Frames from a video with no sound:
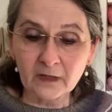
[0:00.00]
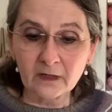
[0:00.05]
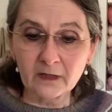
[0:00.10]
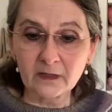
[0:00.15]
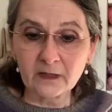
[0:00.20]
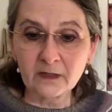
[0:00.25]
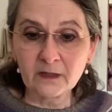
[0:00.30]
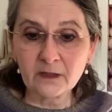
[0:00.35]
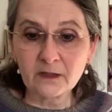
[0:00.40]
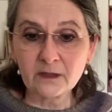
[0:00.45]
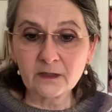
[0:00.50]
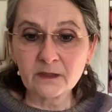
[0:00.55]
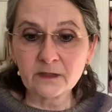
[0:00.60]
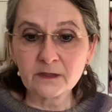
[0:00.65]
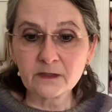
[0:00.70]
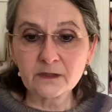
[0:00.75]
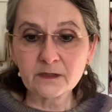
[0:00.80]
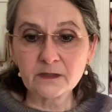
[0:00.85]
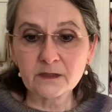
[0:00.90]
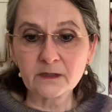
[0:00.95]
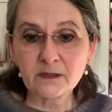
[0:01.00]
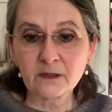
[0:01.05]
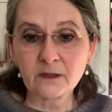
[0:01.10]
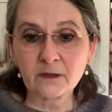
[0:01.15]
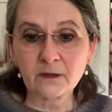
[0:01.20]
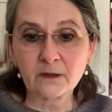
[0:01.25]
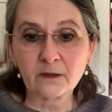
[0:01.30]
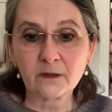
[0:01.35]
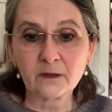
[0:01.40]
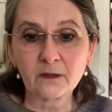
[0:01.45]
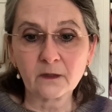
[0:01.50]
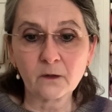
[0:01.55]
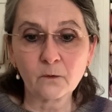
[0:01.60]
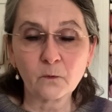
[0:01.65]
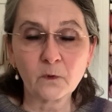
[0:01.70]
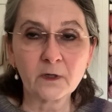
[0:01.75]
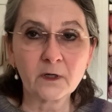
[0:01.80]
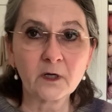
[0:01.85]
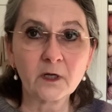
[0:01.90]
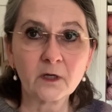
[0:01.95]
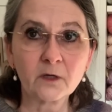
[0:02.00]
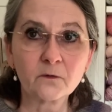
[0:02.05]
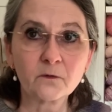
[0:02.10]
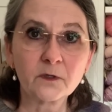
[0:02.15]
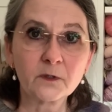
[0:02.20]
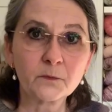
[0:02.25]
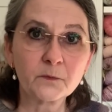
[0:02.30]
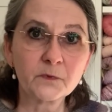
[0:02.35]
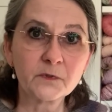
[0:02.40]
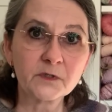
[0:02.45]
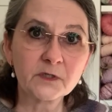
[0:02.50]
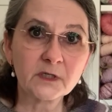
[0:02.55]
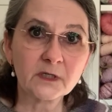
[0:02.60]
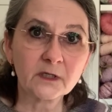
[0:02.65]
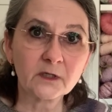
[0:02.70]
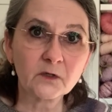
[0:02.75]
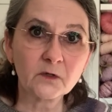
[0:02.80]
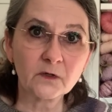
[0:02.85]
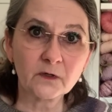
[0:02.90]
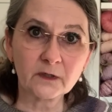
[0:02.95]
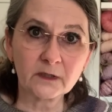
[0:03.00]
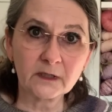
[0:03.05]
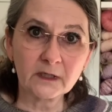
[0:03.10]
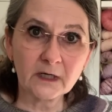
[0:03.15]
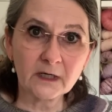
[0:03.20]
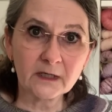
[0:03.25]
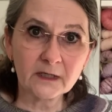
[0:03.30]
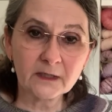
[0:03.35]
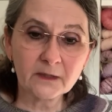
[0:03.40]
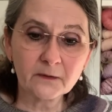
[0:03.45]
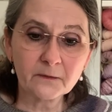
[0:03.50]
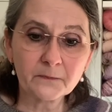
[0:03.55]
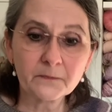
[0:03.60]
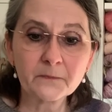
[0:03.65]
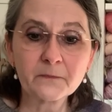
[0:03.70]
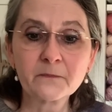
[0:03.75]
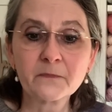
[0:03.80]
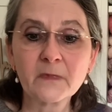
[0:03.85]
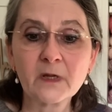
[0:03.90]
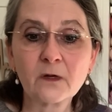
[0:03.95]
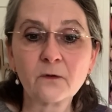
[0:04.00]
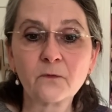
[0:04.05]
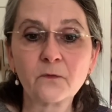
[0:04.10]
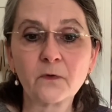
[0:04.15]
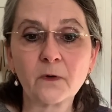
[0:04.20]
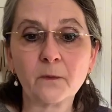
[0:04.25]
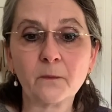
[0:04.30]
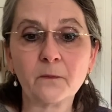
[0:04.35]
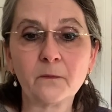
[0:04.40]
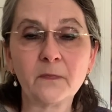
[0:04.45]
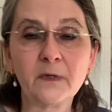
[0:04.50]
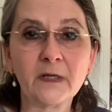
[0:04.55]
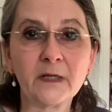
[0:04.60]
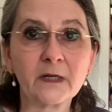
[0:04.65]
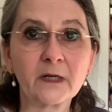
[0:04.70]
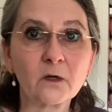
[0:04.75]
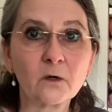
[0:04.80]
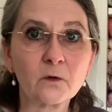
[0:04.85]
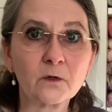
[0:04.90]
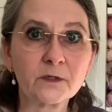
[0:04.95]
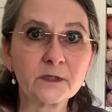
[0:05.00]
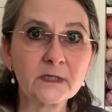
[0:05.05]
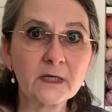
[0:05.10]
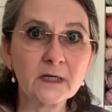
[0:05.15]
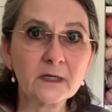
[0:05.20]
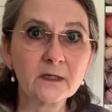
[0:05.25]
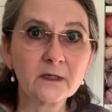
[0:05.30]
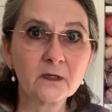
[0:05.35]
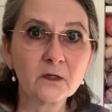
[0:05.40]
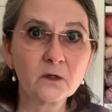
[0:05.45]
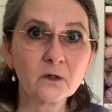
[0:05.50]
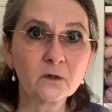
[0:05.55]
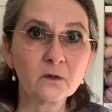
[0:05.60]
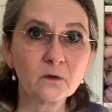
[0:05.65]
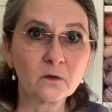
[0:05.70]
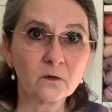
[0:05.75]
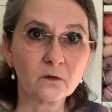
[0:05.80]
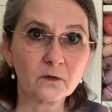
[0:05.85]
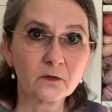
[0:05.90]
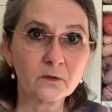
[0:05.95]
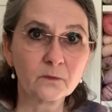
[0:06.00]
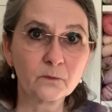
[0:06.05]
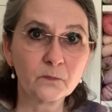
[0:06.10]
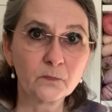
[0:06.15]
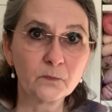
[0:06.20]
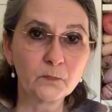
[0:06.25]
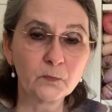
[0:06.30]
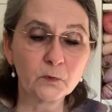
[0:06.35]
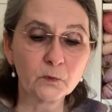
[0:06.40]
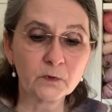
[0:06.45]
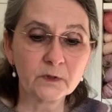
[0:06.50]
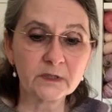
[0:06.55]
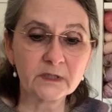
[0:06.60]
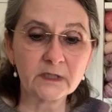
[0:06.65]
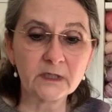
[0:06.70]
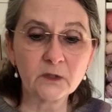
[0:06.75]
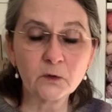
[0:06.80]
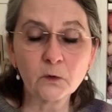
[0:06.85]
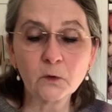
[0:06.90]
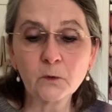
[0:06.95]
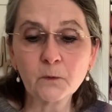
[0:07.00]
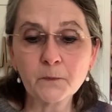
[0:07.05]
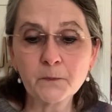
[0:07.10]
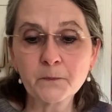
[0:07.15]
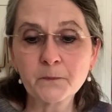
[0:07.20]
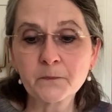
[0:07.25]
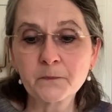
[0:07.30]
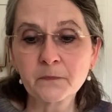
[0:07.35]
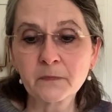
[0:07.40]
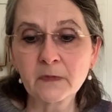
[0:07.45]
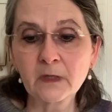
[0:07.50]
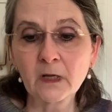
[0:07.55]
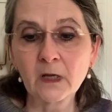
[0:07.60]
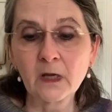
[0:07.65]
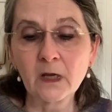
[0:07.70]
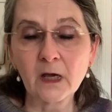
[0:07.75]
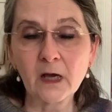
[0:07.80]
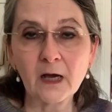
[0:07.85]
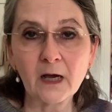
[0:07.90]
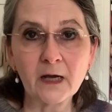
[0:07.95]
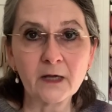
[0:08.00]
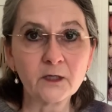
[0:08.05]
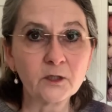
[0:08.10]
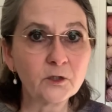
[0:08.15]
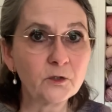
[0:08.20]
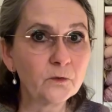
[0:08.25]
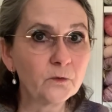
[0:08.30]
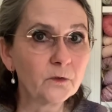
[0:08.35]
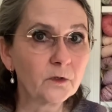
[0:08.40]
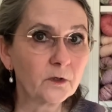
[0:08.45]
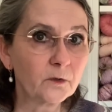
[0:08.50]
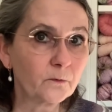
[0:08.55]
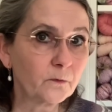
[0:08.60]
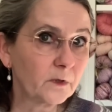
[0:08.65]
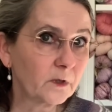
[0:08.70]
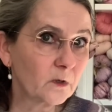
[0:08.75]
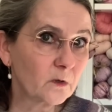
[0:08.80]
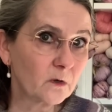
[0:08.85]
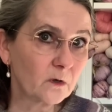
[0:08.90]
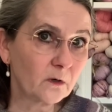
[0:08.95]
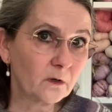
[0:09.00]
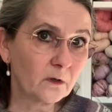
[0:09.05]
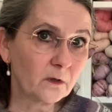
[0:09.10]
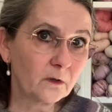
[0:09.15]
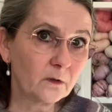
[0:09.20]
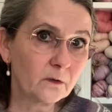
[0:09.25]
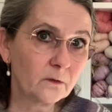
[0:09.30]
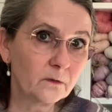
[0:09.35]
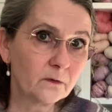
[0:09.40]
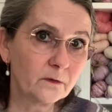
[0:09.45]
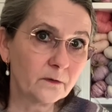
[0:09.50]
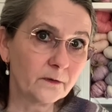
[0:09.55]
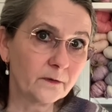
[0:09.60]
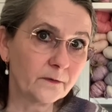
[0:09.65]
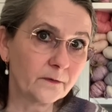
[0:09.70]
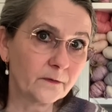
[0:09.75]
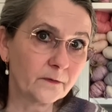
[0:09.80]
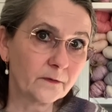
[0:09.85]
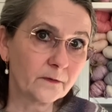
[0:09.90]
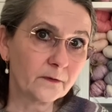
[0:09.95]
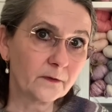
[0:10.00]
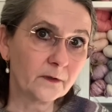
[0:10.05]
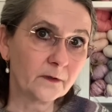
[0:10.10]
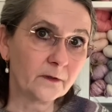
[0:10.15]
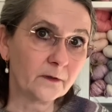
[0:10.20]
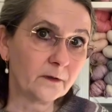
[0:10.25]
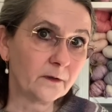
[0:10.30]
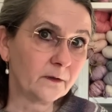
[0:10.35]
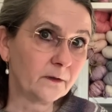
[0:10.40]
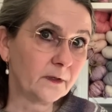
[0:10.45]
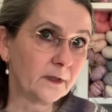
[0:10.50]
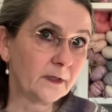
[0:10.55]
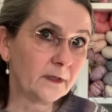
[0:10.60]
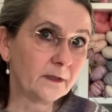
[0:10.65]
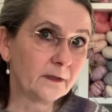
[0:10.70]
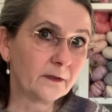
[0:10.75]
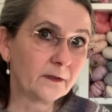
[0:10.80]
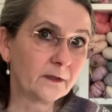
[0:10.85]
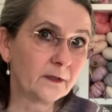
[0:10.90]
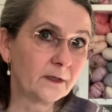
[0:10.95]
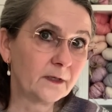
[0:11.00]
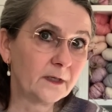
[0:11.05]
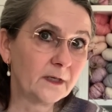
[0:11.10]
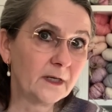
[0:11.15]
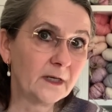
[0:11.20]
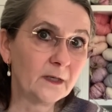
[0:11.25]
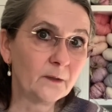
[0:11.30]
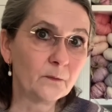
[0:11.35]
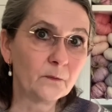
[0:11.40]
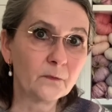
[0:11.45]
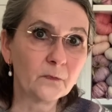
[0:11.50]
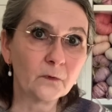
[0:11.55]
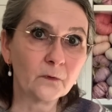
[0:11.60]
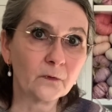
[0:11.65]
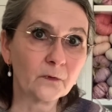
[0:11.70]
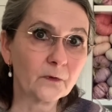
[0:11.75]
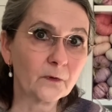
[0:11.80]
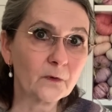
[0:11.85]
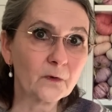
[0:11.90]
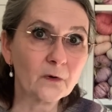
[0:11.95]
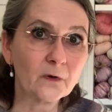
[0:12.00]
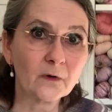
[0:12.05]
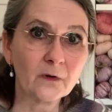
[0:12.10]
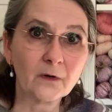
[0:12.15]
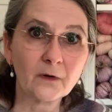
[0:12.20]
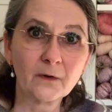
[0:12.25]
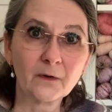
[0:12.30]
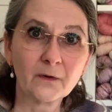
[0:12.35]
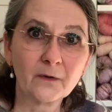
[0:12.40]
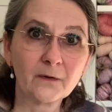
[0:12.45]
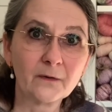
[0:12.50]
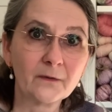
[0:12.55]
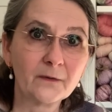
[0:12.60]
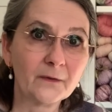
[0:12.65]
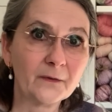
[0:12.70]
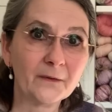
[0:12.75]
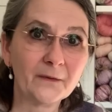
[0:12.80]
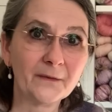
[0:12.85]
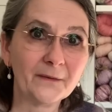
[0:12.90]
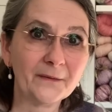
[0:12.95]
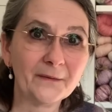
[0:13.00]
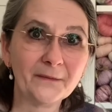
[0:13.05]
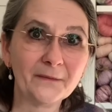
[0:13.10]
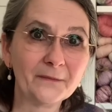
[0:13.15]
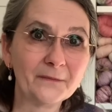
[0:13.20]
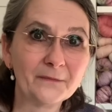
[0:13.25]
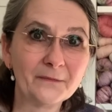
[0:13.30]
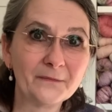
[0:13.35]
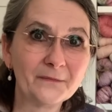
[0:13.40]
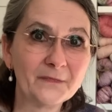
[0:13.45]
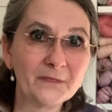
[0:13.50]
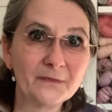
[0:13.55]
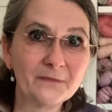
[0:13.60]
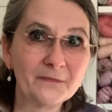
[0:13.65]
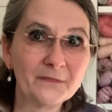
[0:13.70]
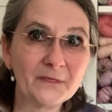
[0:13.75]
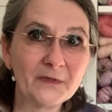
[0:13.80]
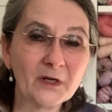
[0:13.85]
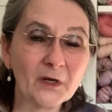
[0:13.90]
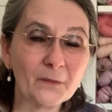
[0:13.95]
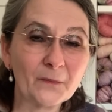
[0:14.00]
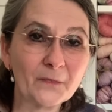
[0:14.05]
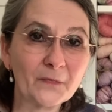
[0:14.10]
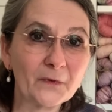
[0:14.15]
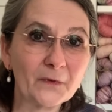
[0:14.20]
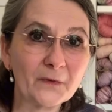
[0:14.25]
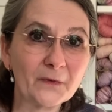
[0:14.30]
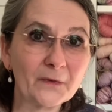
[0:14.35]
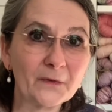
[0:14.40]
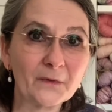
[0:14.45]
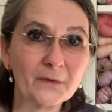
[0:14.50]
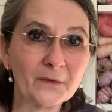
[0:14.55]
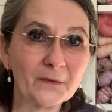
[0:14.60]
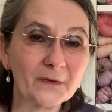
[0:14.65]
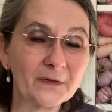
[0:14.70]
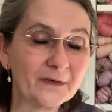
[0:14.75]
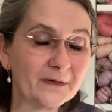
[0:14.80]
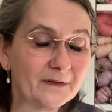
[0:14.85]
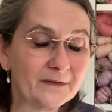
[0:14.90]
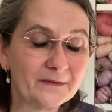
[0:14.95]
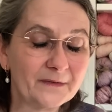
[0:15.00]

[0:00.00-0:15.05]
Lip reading: It is a 100% cotton yarn from Lana Grossa called Puntino. I do not recall the name or the color number or